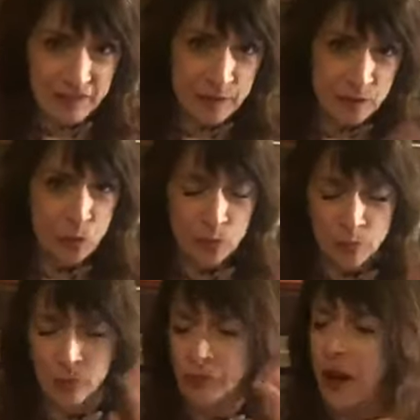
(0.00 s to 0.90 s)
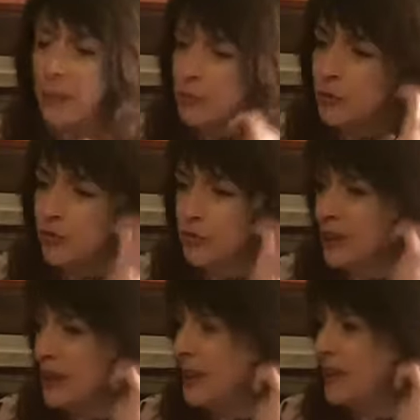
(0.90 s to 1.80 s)
So it's all very
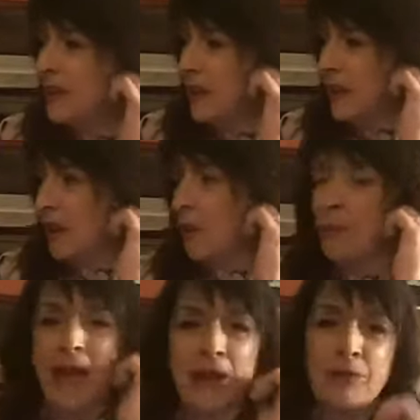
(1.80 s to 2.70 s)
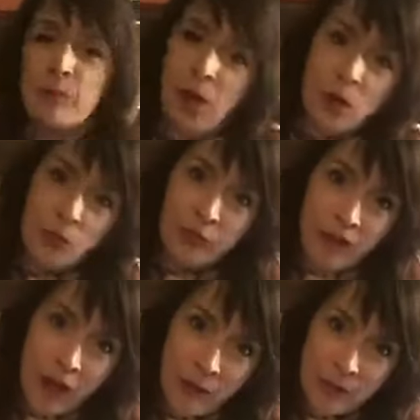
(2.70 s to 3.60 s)
beautifully made from local
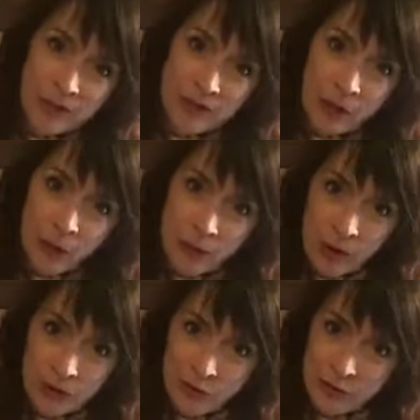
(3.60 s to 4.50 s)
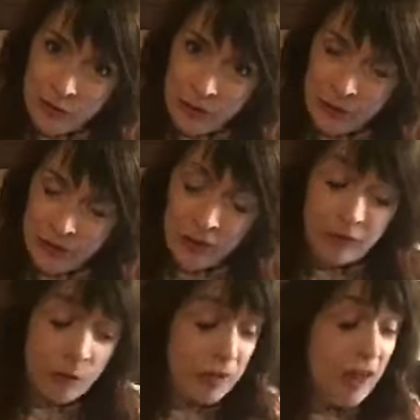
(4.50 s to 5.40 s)
farmers, local produce, and so on and so
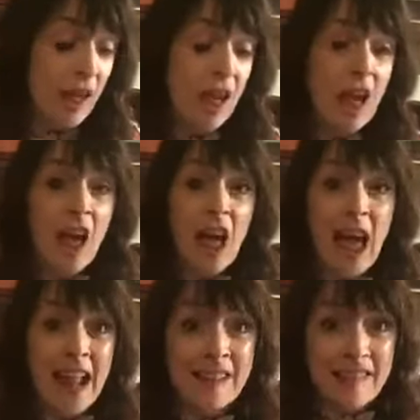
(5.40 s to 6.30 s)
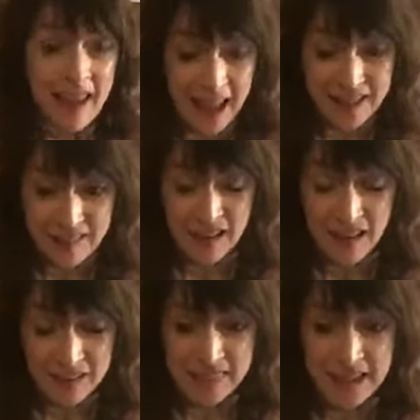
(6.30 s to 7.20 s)
forth. And they had
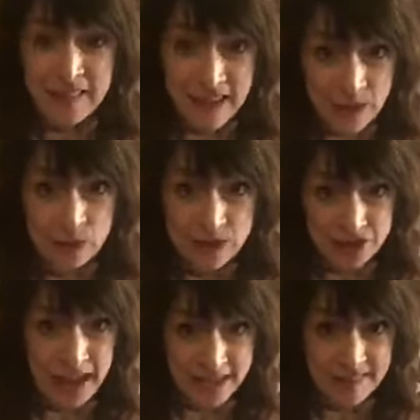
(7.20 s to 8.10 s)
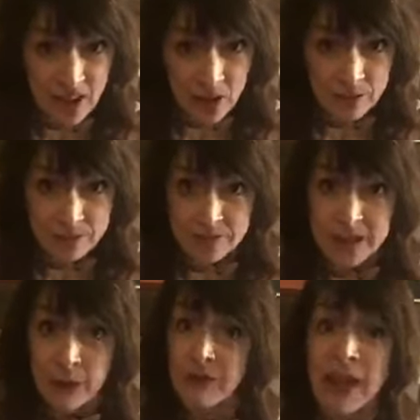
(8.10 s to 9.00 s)
a thing in there called a Scheiterhaufen.
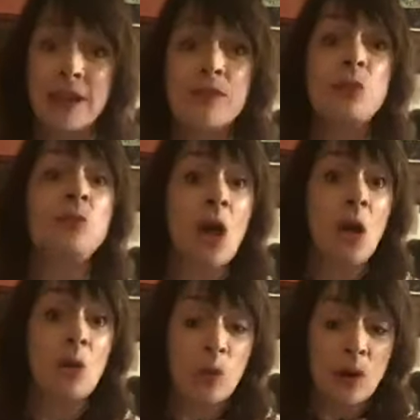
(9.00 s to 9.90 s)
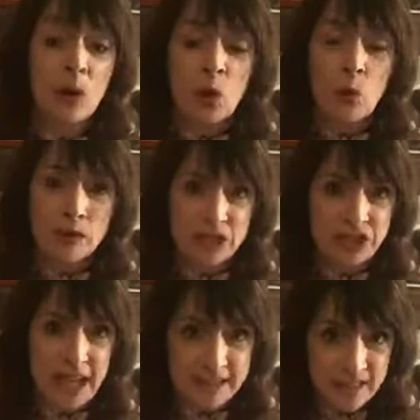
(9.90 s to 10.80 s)
Now, if any of you know what a
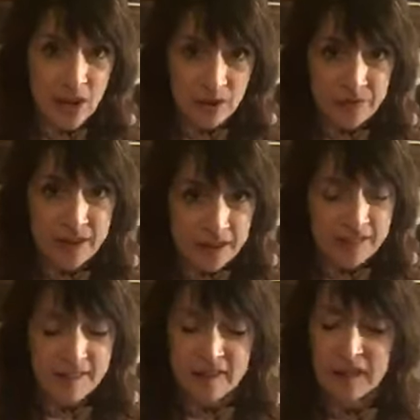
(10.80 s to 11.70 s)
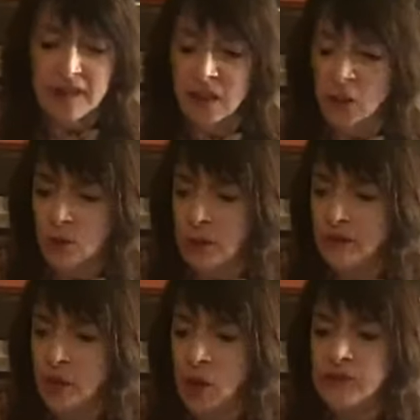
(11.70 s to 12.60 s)
Scheiterhaufen is, who live
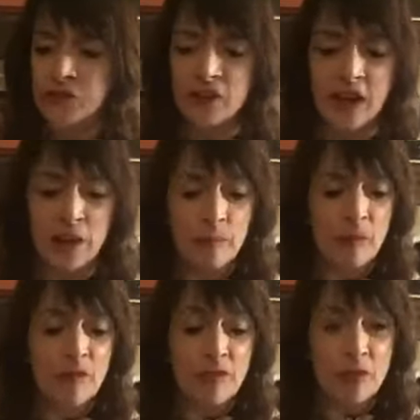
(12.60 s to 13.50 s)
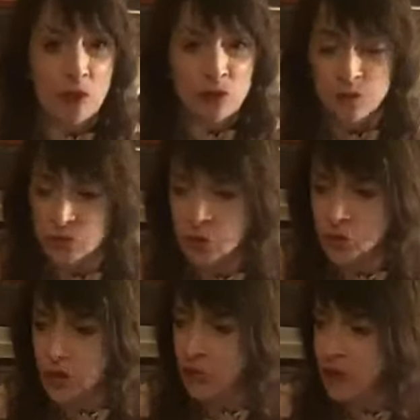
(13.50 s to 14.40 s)
in Austria, for those who
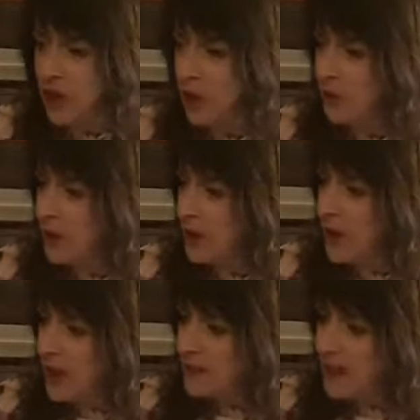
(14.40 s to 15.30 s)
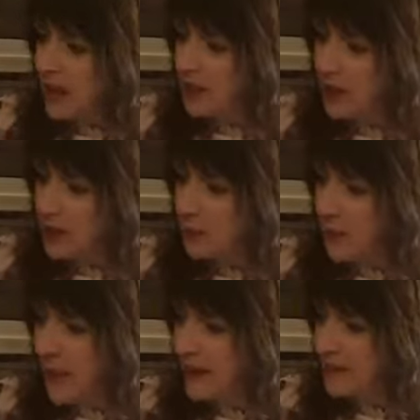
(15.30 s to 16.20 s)
don't know, it's kind of like a
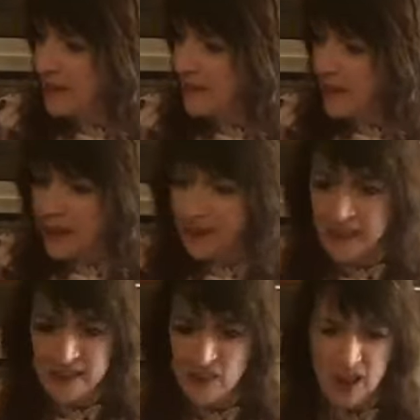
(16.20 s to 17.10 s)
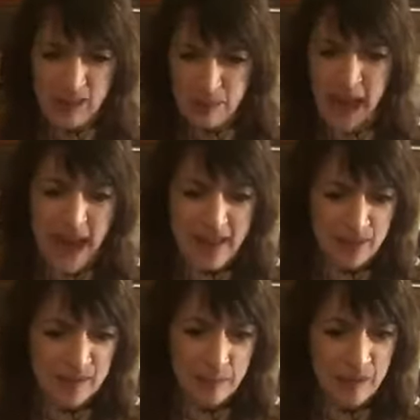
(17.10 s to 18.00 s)
base, then it's got like pears
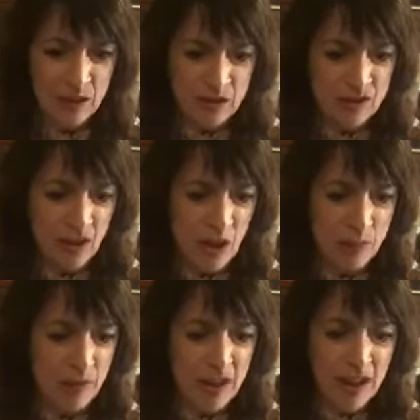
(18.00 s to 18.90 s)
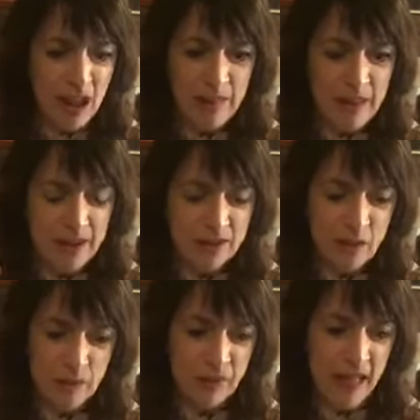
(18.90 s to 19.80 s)
or something on top, and then on
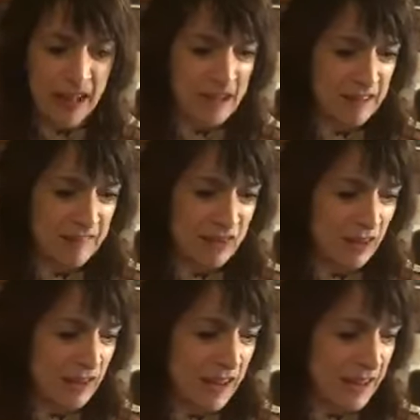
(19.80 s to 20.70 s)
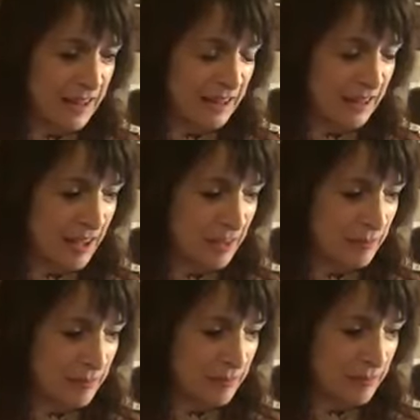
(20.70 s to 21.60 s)
top of that it's got like
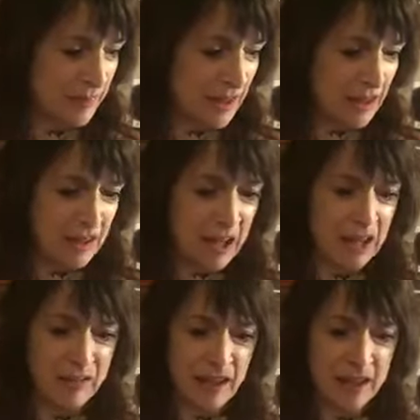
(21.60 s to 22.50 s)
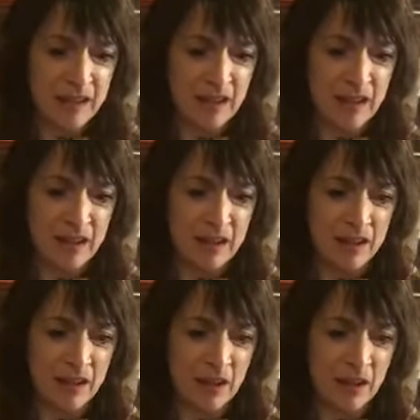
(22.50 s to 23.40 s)
kind of like
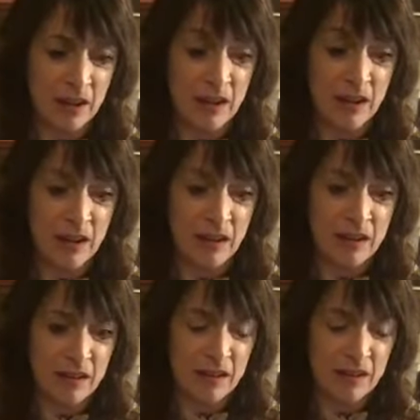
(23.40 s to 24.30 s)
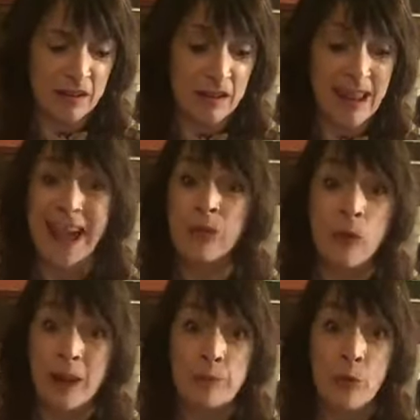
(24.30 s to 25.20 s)
an egg
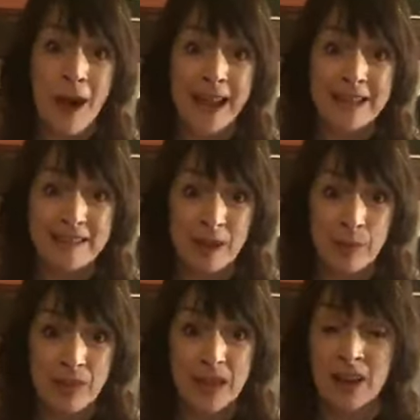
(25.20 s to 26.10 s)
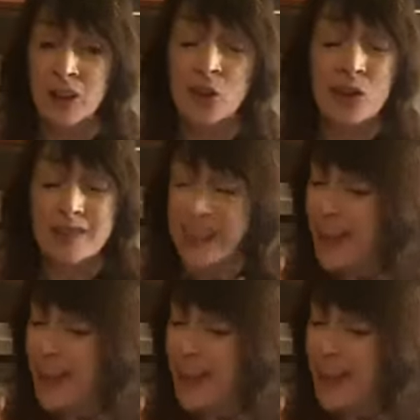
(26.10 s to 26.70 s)
white meringue type thing, uncooked.